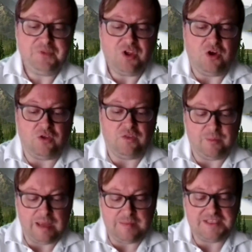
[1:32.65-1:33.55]
got on
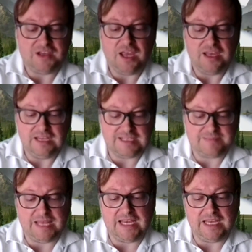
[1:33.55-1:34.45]
their website
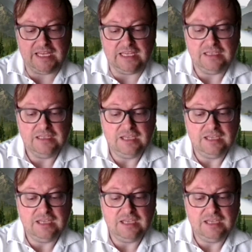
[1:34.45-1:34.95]
explaining